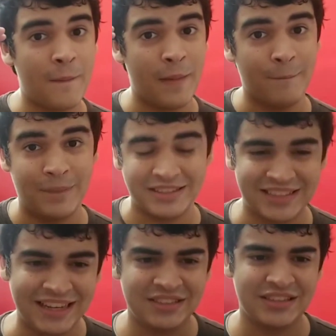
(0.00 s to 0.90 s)

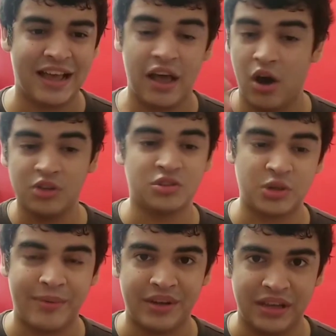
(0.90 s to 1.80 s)
Besides that, also
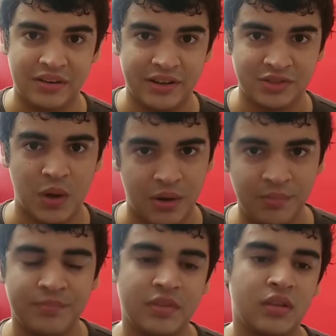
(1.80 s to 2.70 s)
Trivagate as well.
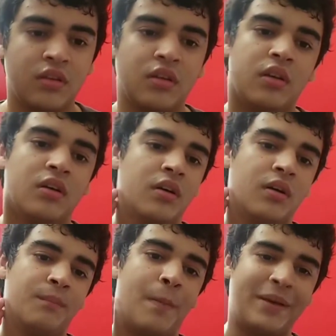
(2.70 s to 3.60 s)

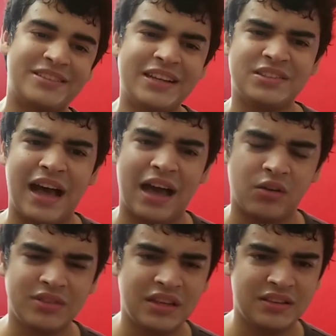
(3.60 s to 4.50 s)
But besides that, I
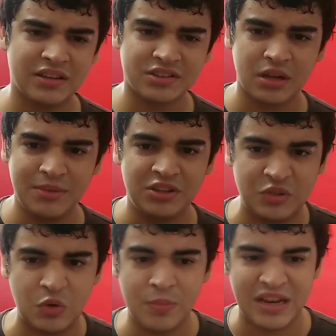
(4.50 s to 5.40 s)
don't think there's going to be
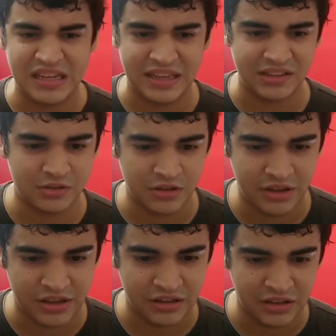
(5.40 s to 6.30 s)
too many hits
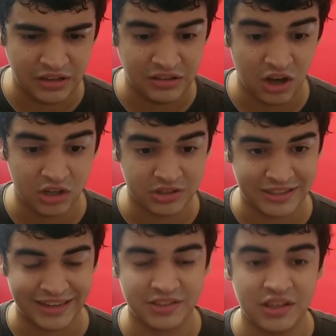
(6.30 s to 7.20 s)
in other
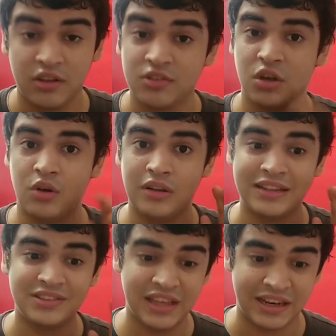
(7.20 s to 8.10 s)
decks. So
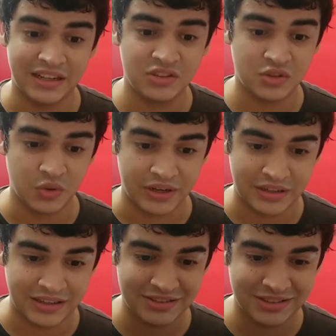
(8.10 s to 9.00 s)
let's get into it.
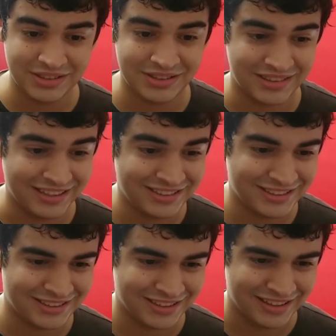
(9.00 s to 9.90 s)
Let's just
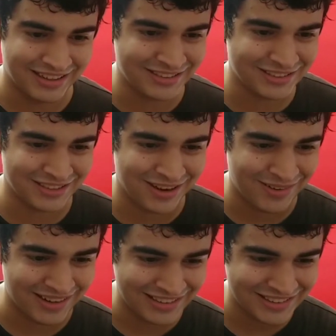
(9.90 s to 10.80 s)

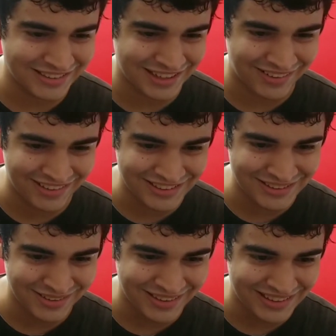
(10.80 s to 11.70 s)
go. Let's
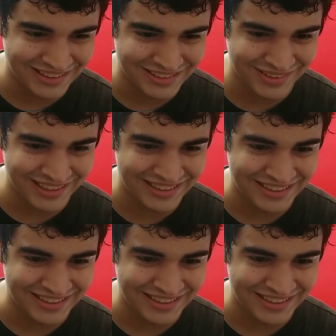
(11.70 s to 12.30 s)
do it.